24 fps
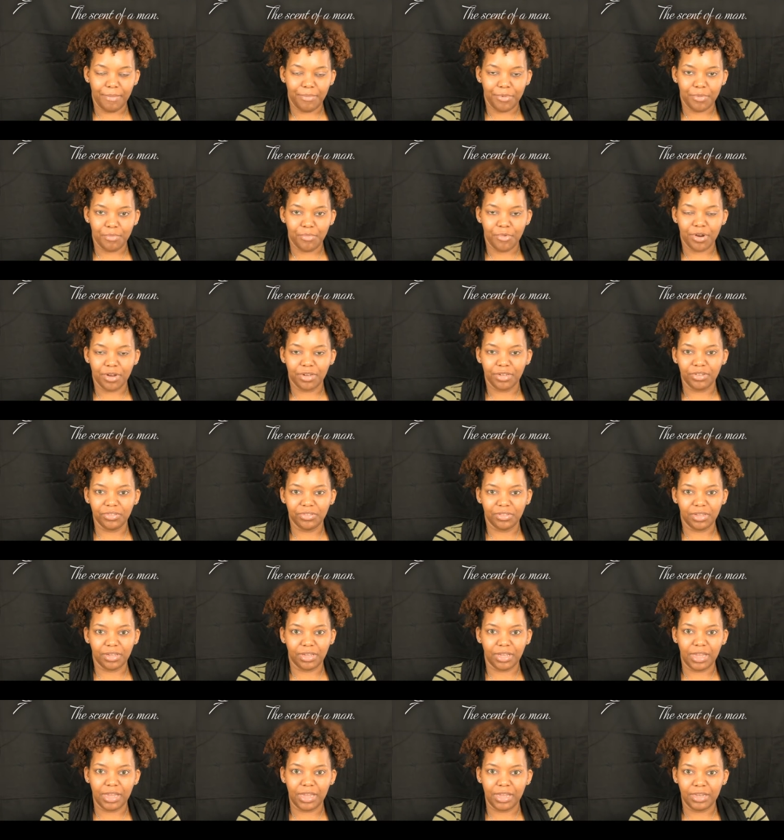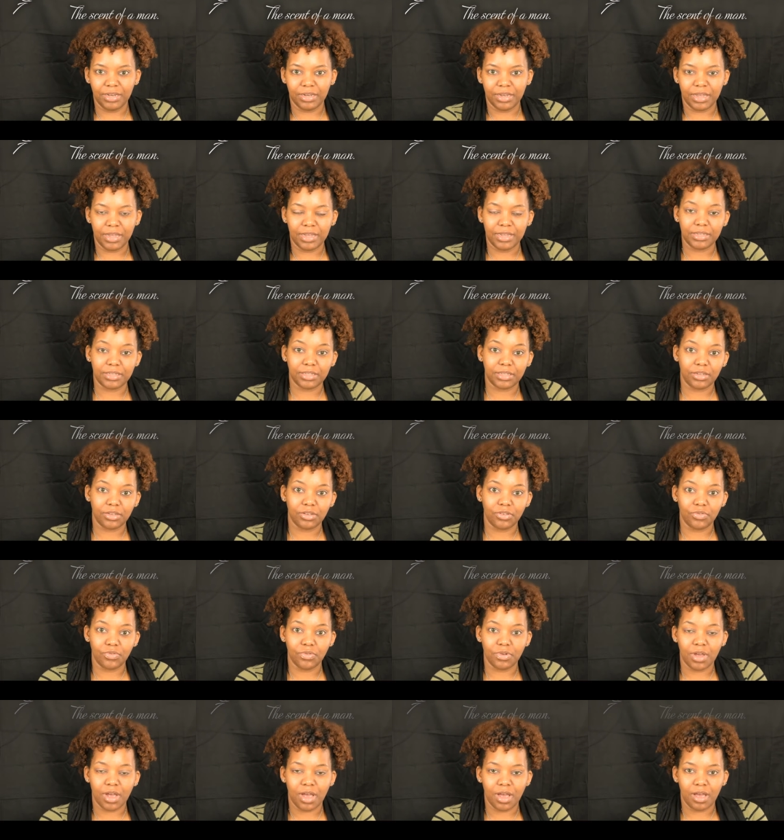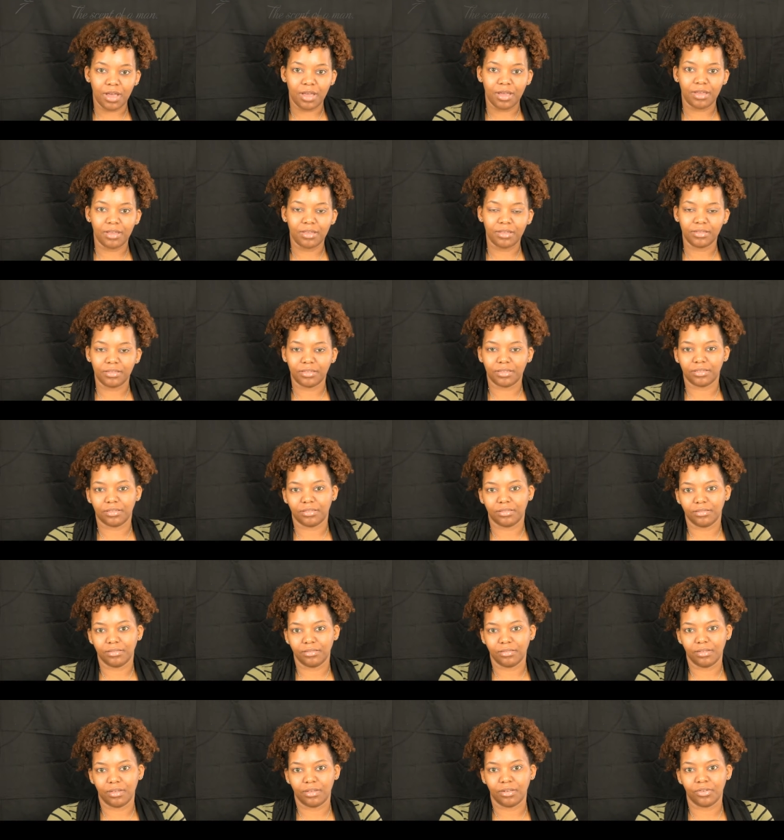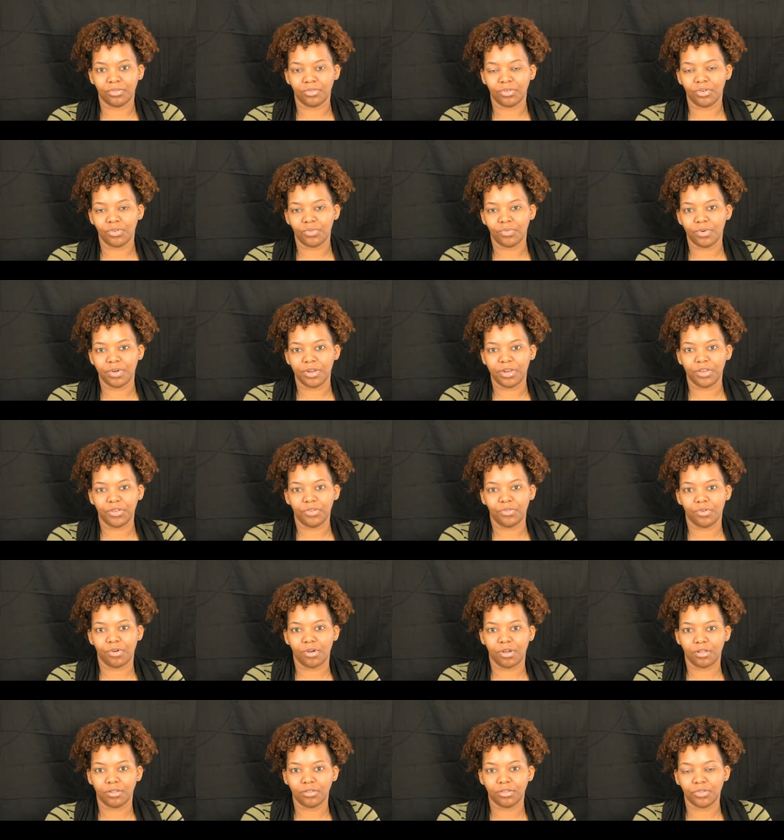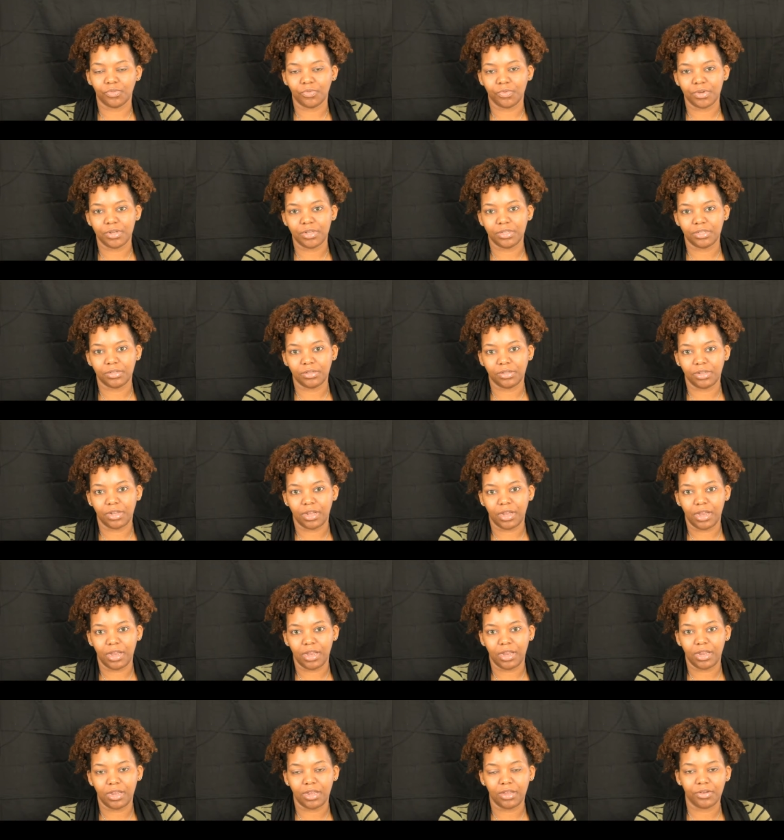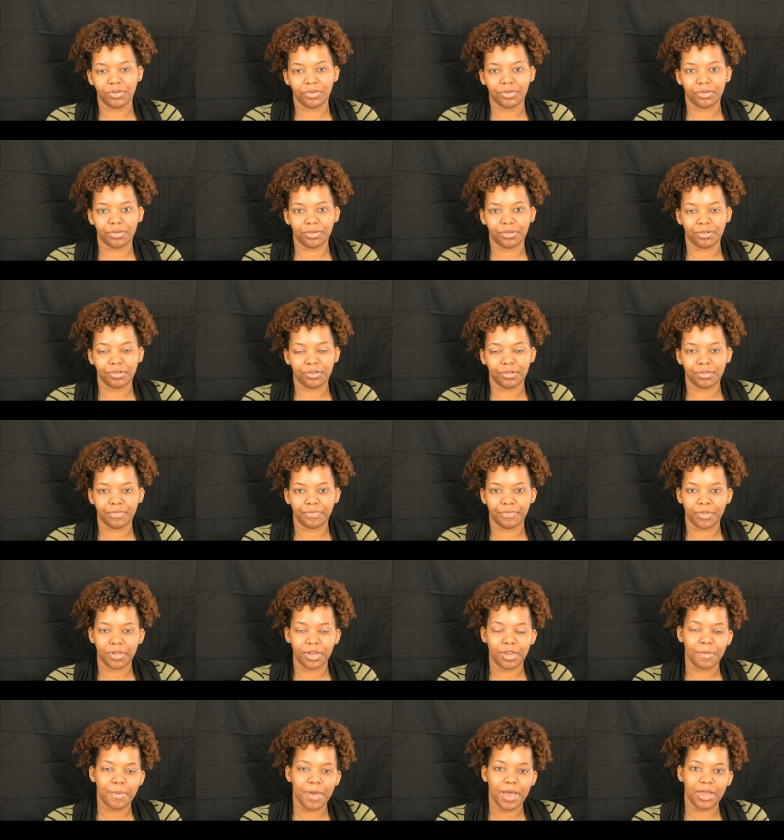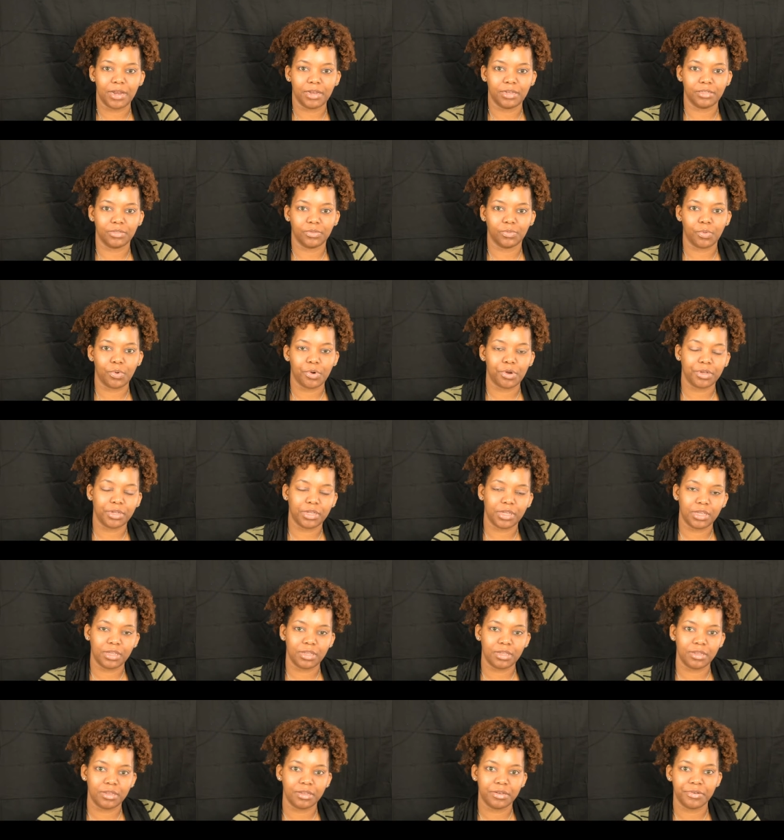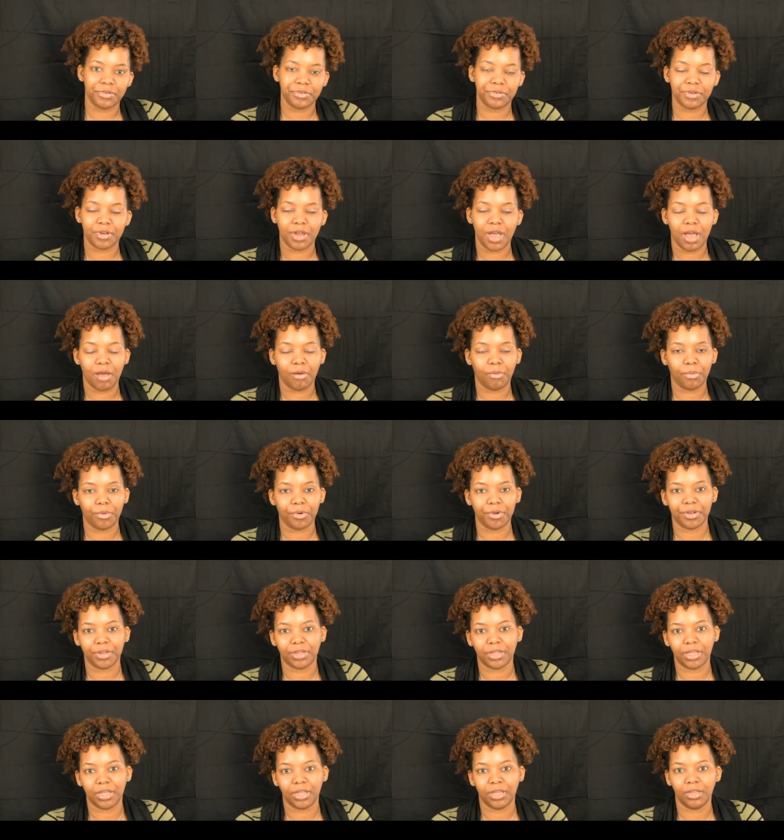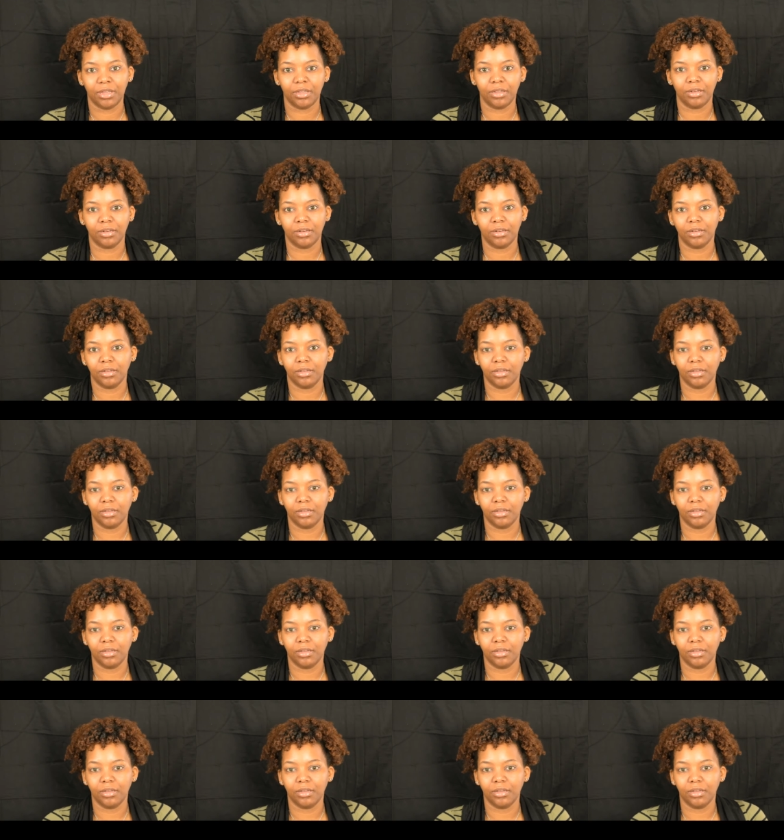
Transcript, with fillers: happy Martin Luther King Day to you guys. I don't know what you all doing today or if anybody's working or not working.